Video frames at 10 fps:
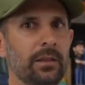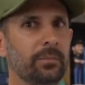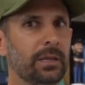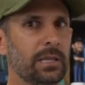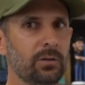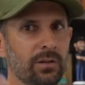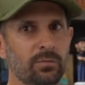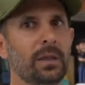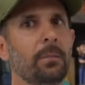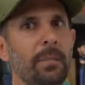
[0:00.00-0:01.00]
them, can you give
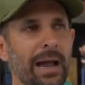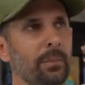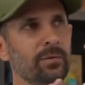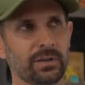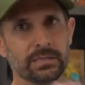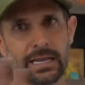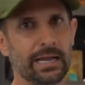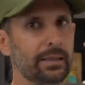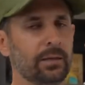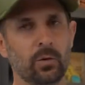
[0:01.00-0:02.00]
me a map of
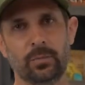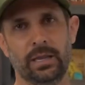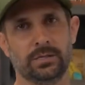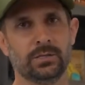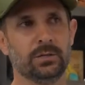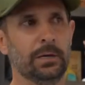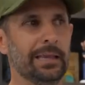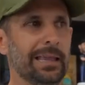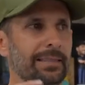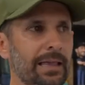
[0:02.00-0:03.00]
exactly what Pace is
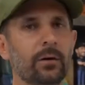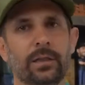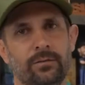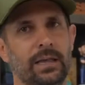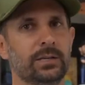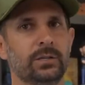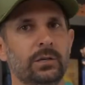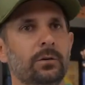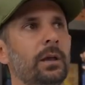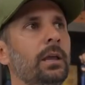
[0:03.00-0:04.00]
doing? And they'll give that to
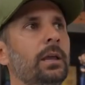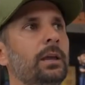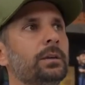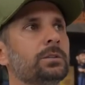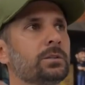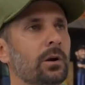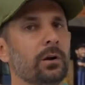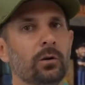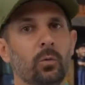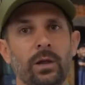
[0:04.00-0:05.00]
you.
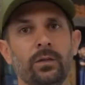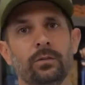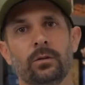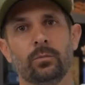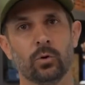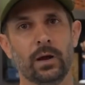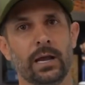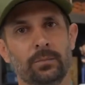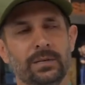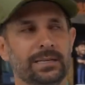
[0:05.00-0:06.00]

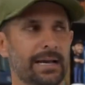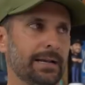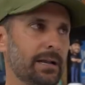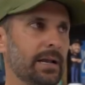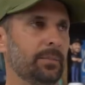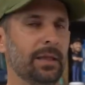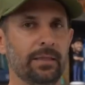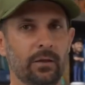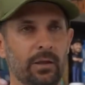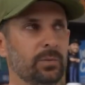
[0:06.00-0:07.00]
Startwithprime.com, and
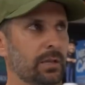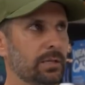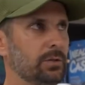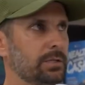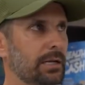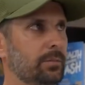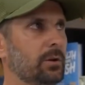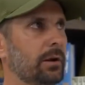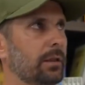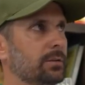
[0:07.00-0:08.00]
they'll help you get
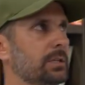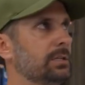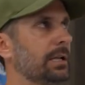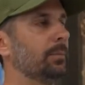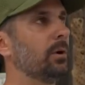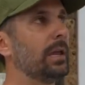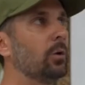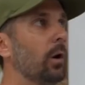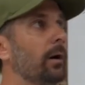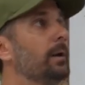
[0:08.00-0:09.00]
your LLC set up. Okay,
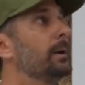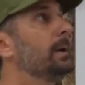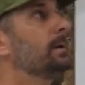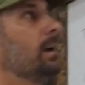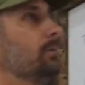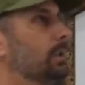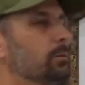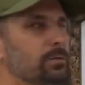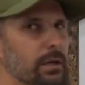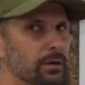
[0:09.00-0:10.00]
cool. I feel
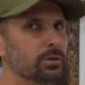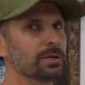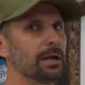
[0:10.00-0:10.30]
like we've done a good